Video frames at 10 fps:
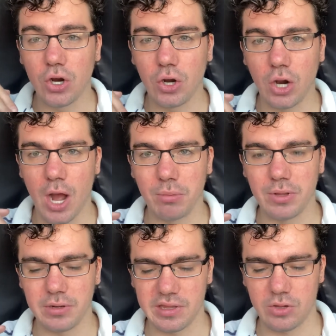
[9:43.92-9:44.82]

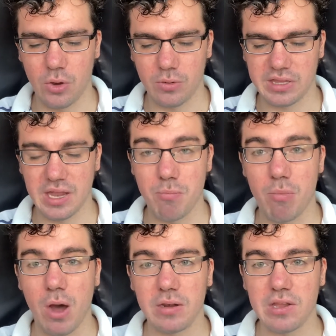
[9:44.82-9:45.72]
goblins, ghosts, and
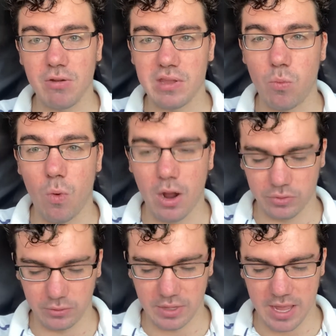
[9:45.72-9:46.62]
monsters to walk
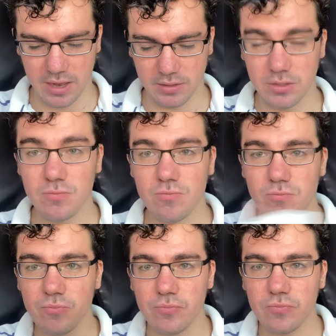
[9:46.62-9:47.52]
the land.
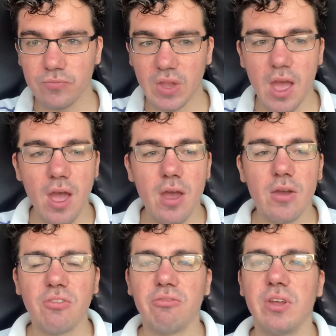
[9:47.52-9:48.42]

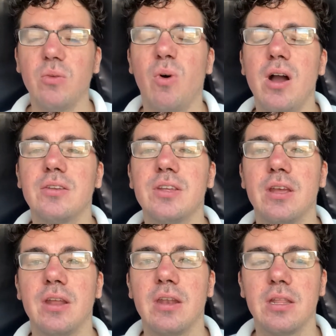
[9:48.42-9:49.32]
Finn walked
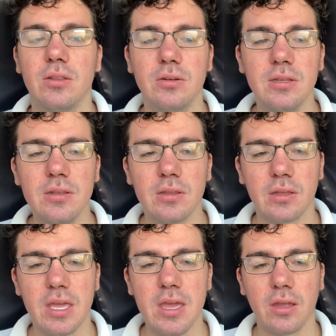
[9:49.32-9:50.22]
in and he looked at the
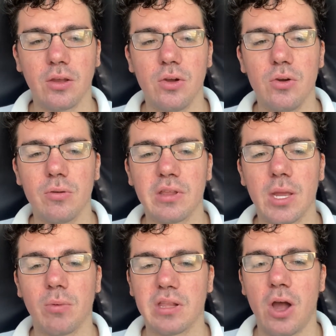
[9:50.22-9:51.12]
king, whose
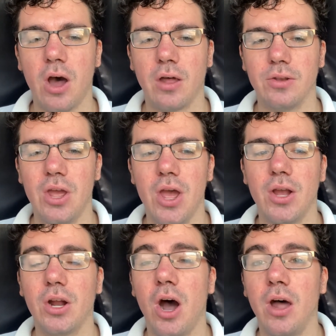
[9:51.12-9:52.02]
name was Khan
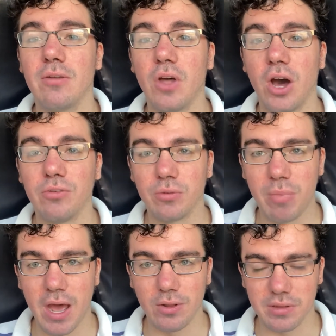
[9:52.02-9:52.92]
of the 100
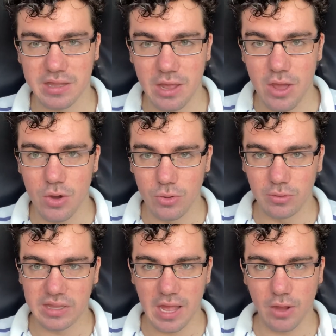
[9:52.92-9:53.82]
Battles, who
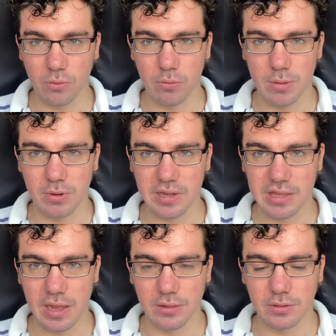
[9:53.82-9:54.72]
sat grim and
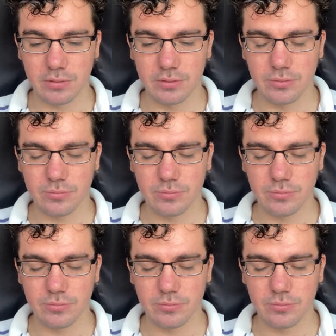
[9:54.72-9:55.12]
silent.